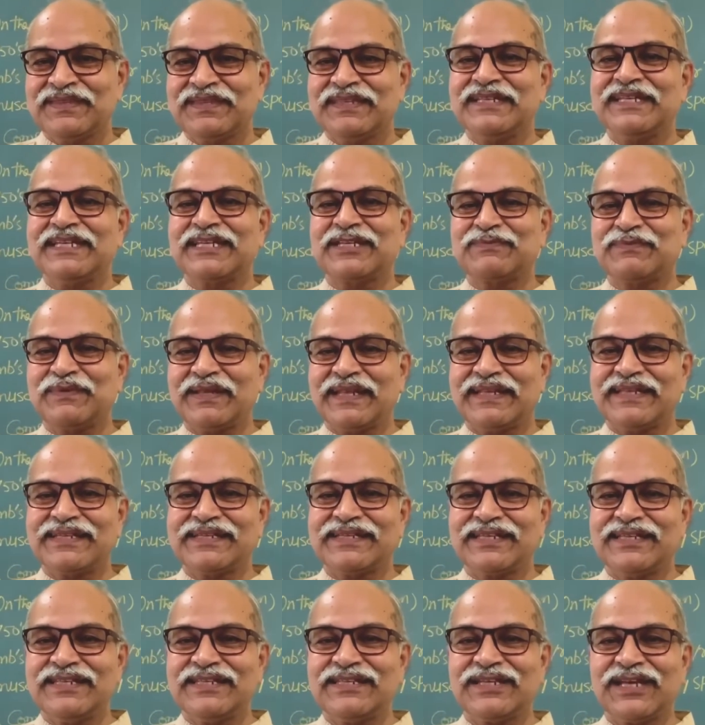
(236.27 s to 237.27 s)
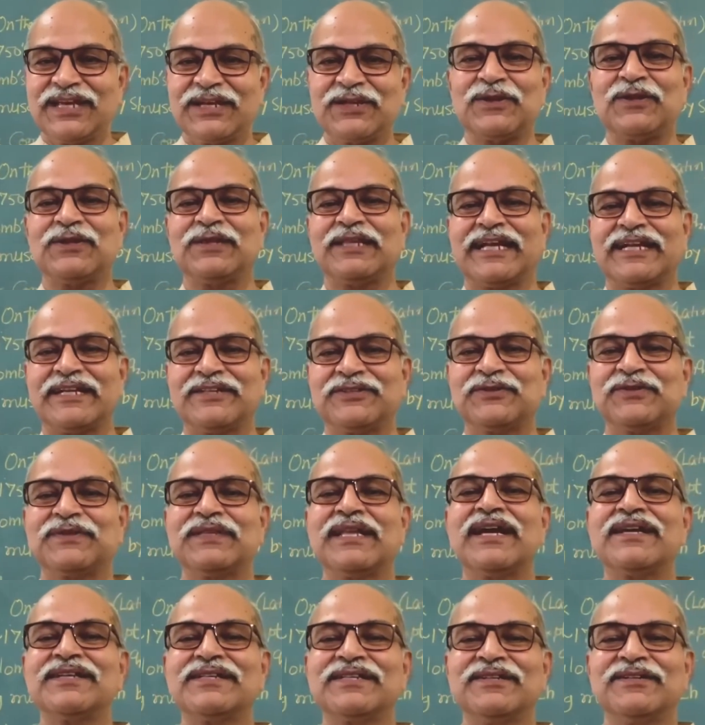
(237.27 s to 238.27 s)
the explanations and all that. So
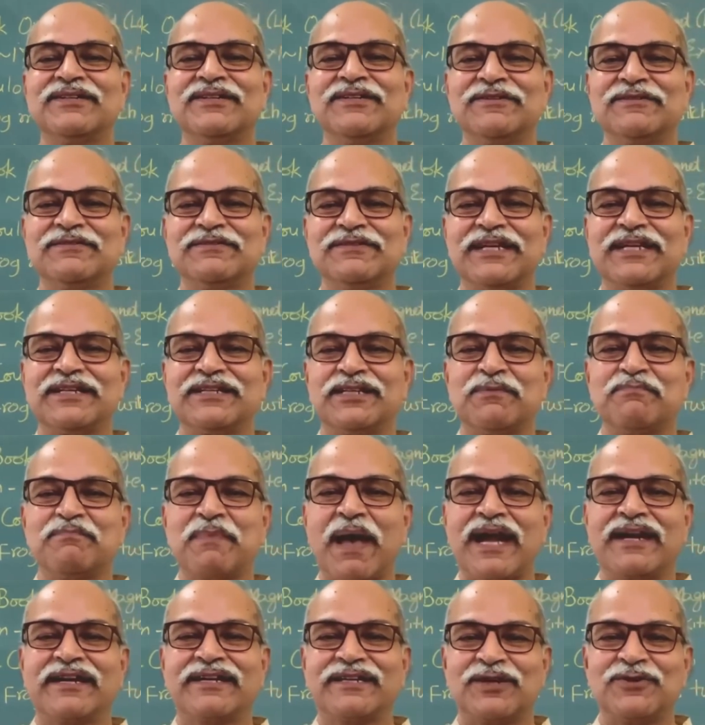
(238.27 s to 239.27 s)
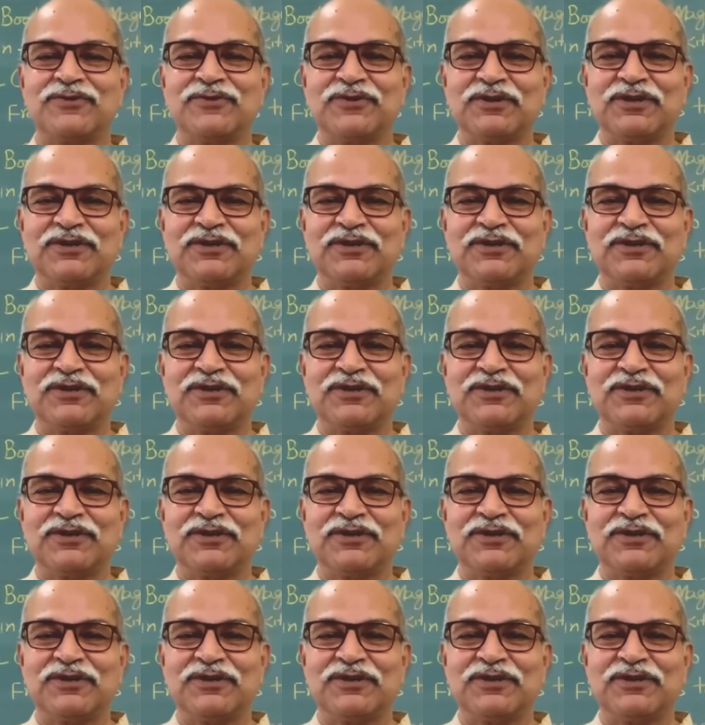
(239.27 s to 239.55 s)
that's the background